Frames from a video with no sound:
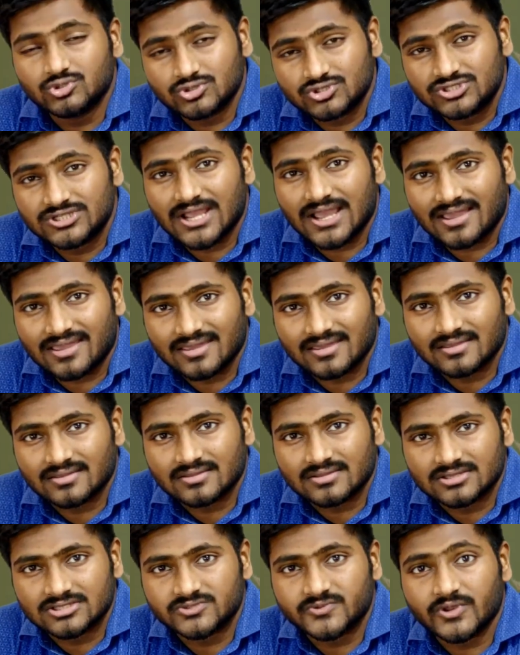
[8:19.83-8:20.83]
Juice
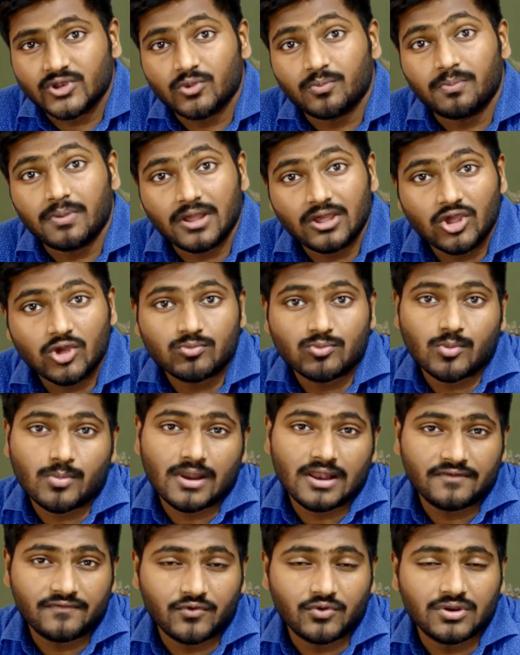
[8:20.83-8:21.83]
jacking is when you plug your
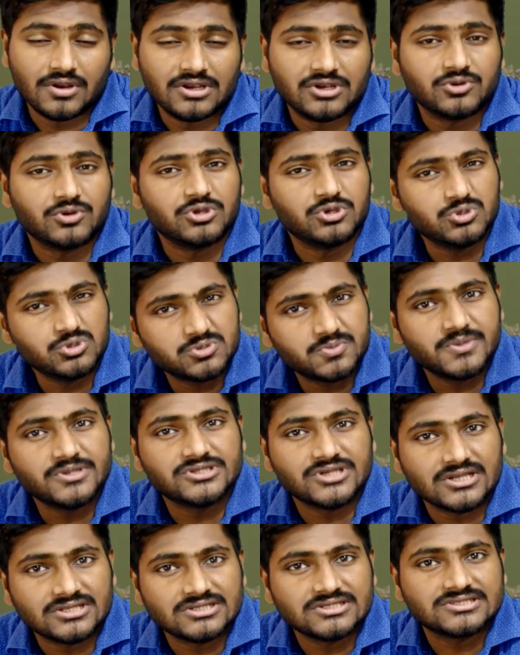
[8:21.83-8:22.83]
mobile phone into a
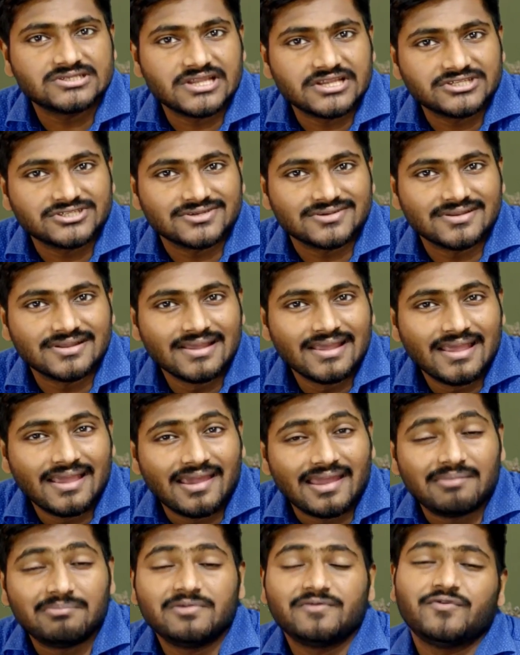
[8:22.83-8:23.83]
USB charging
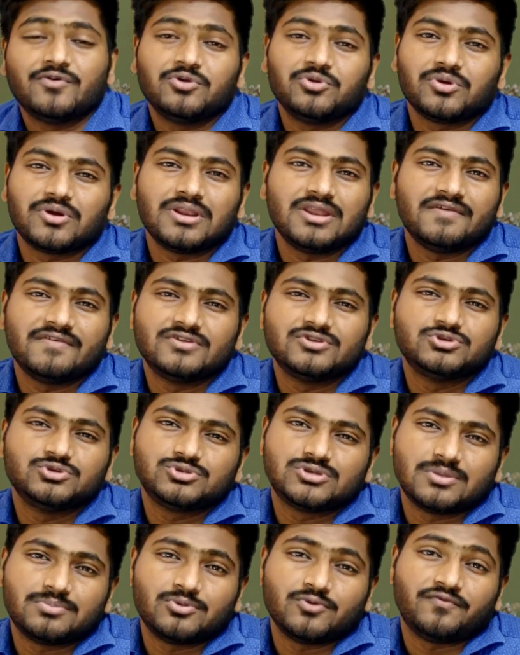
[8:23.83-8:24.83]
station and before you can
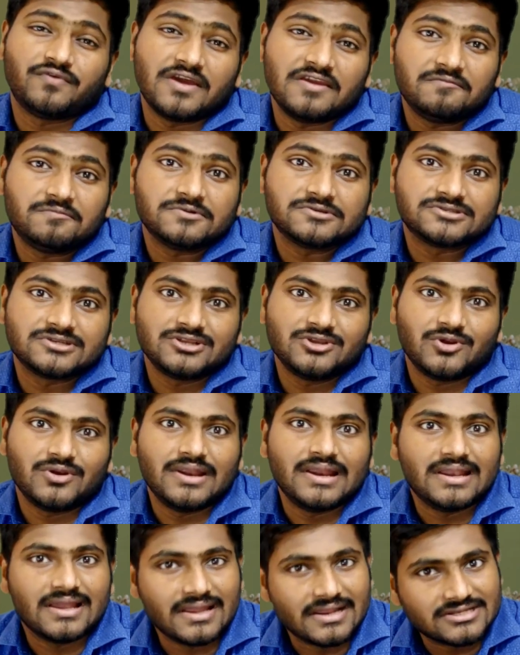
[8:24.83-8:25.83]
even juice up to
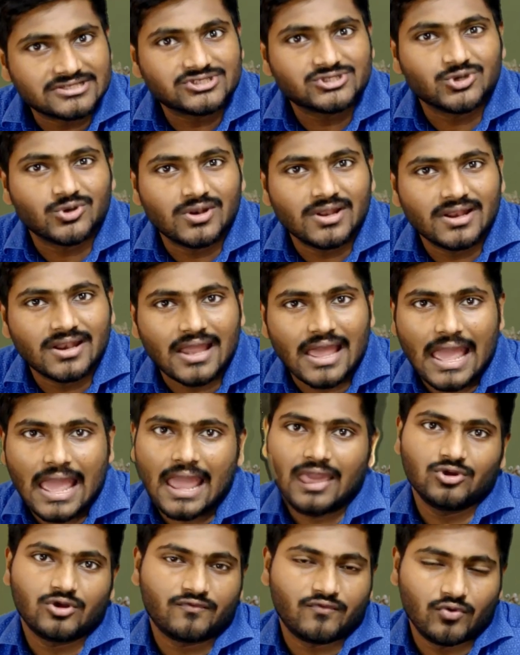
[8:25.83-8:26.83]
5%, your data gets
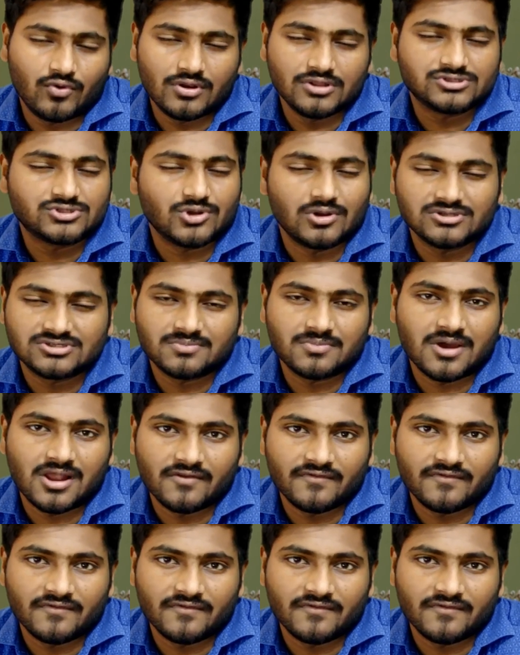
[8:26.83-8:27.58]
stolen and your phone installs a